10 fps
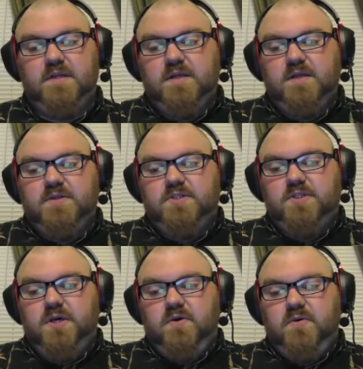
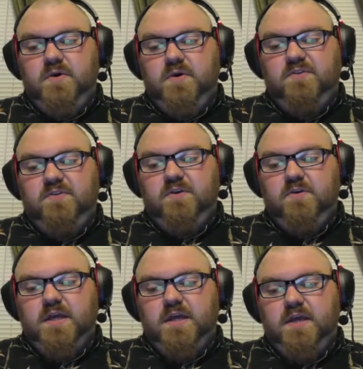So if you're
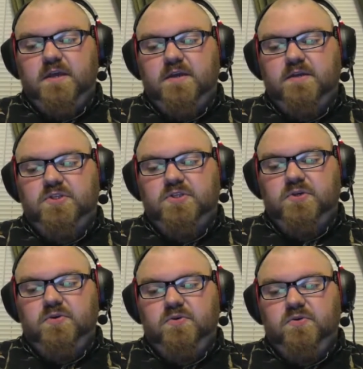looking
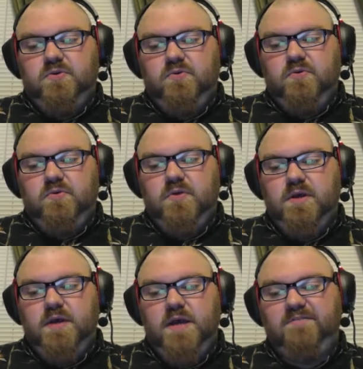to
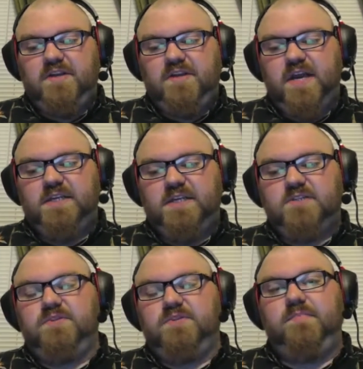have a
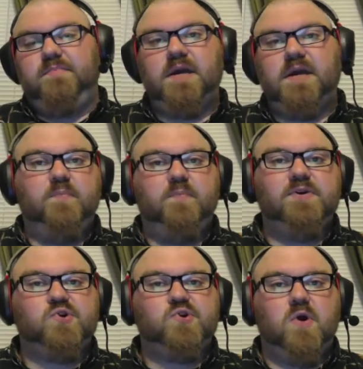device with a big open
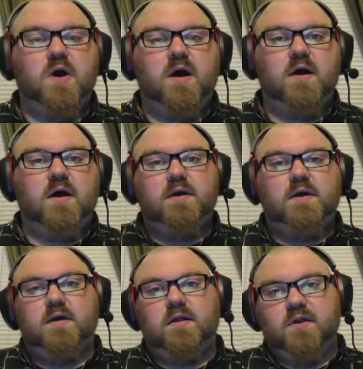draw,
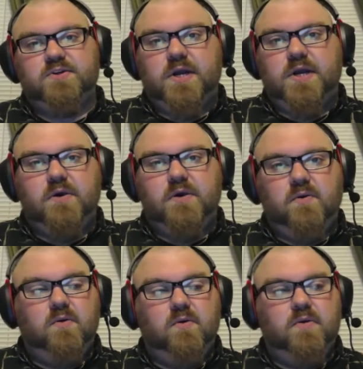a large air
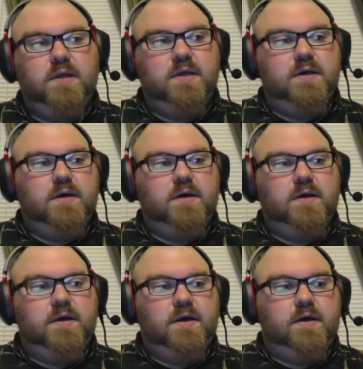hole,
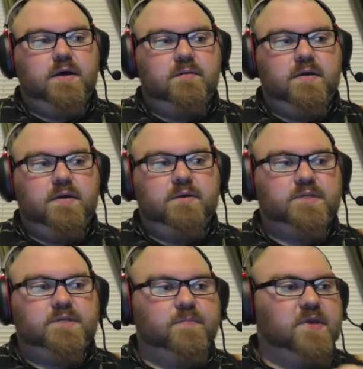you know,
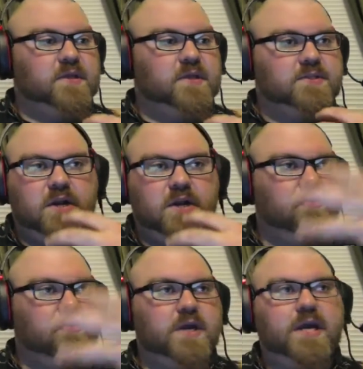something that's going to
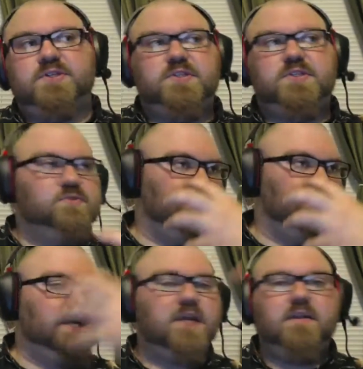create just
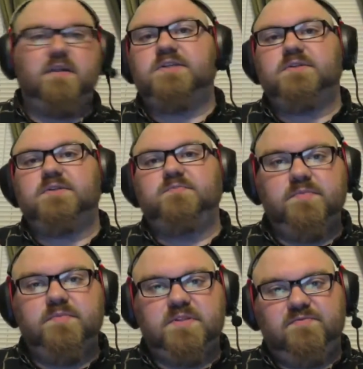ridiculous
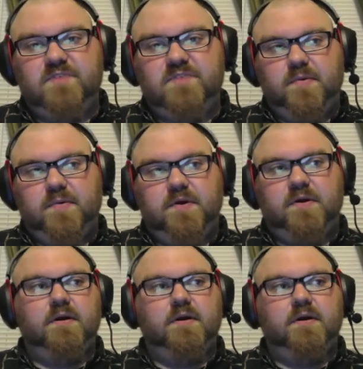plumes of vapor,